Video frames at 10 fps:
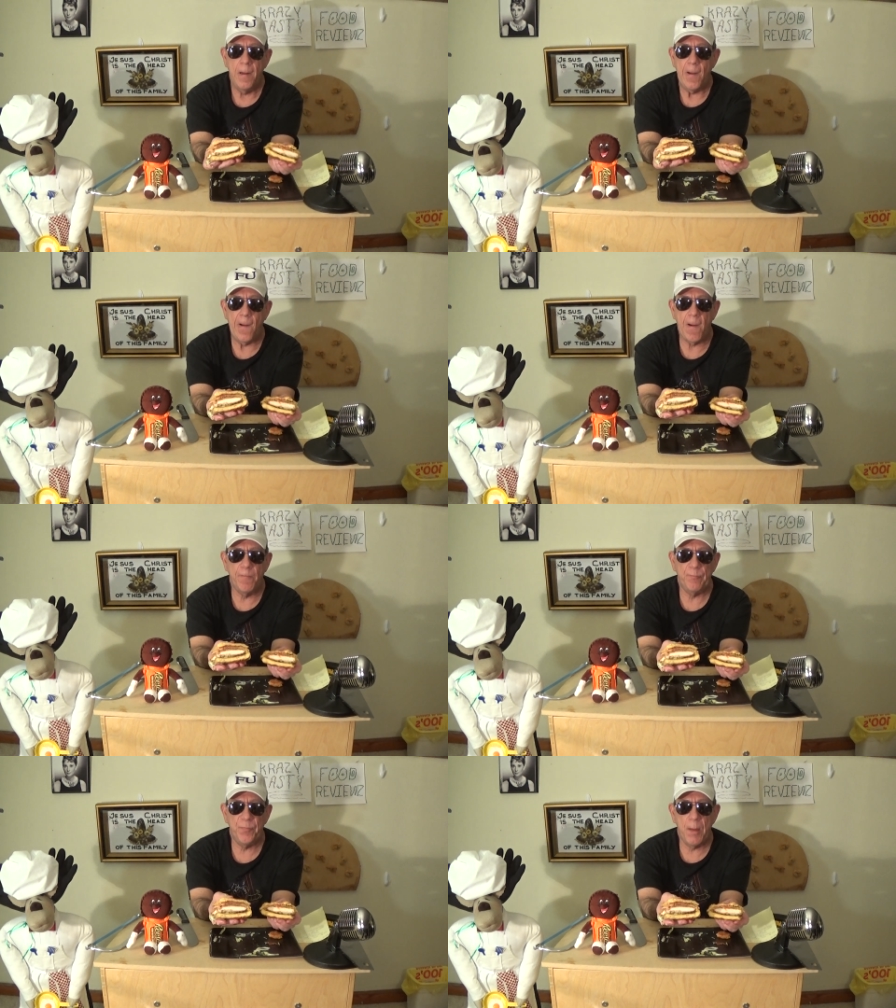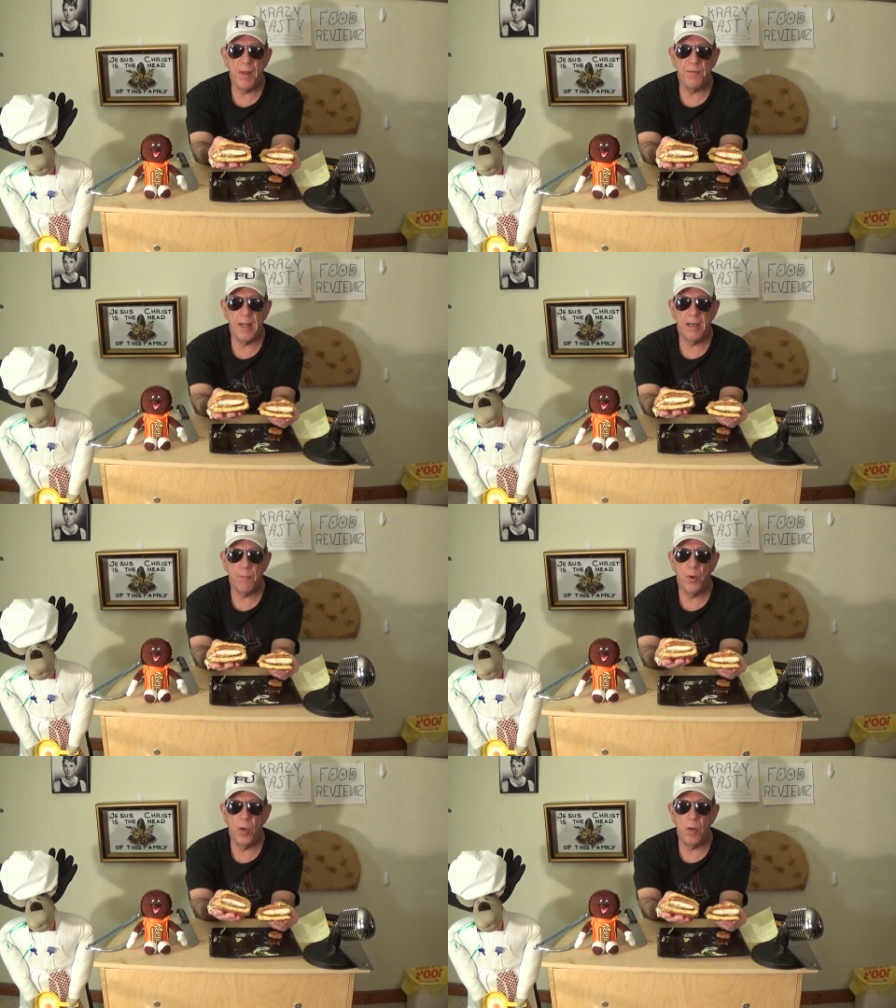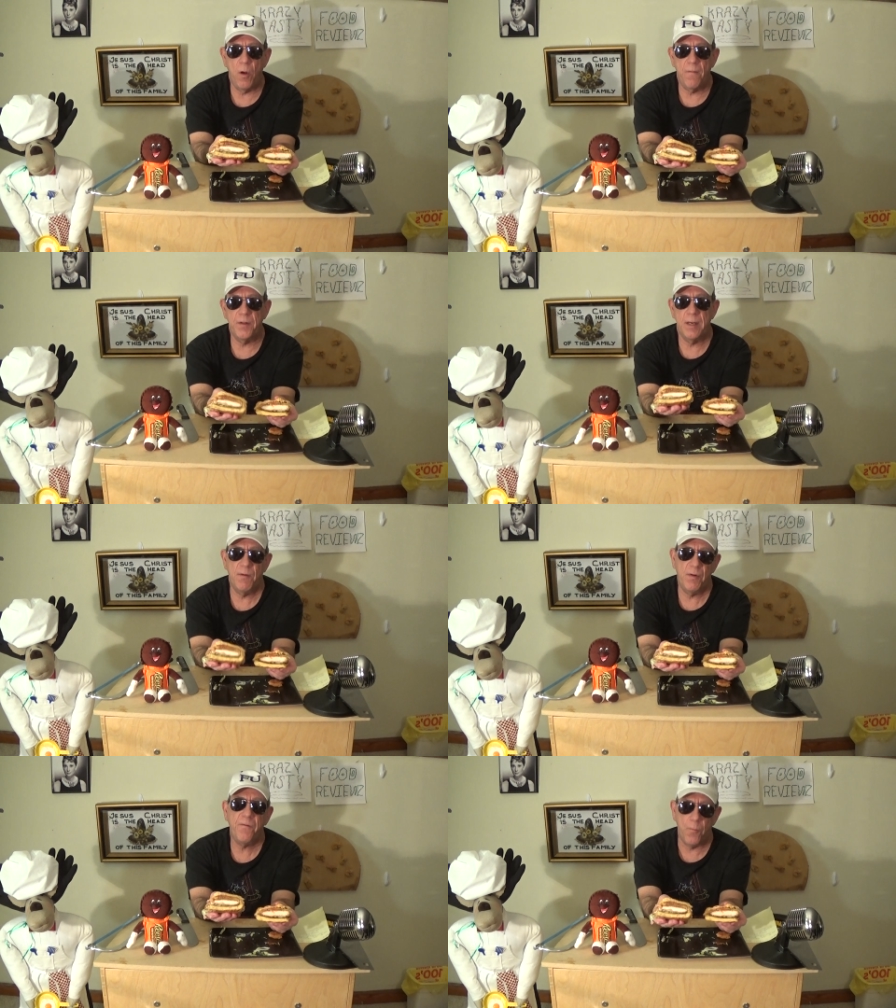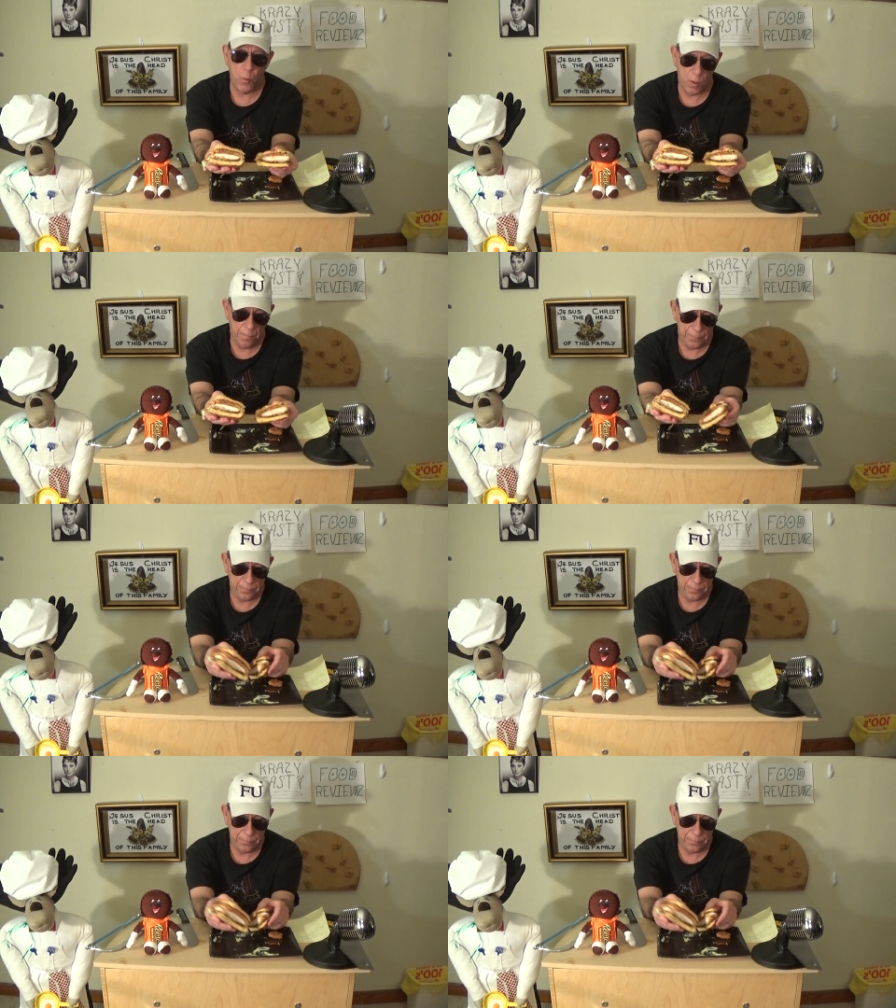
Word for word: Um, I'm going to have to knock the point off and give it a four.